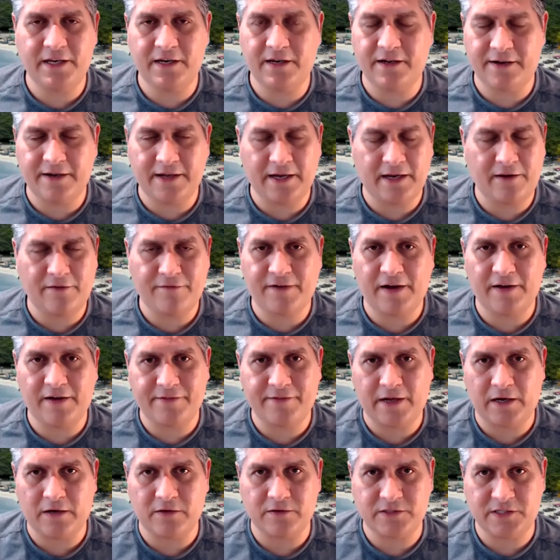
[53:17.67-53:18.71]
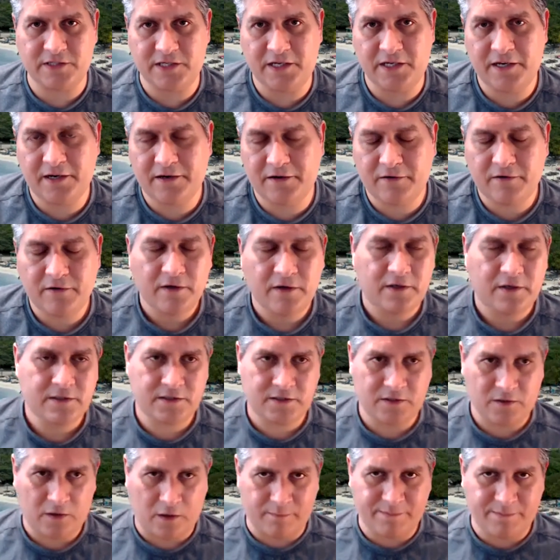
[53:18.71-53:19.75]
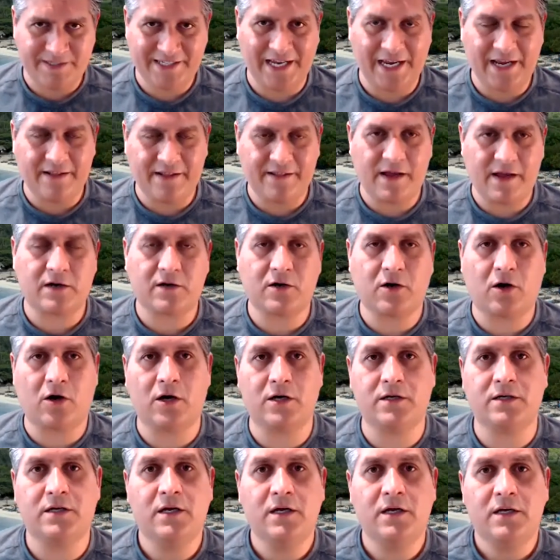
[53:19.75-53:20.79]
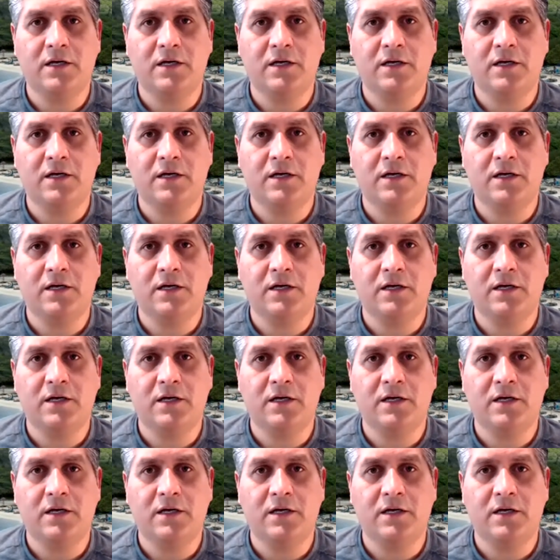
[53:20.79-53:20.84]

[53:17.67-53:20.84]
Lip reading: to $95 a year to obtain that card.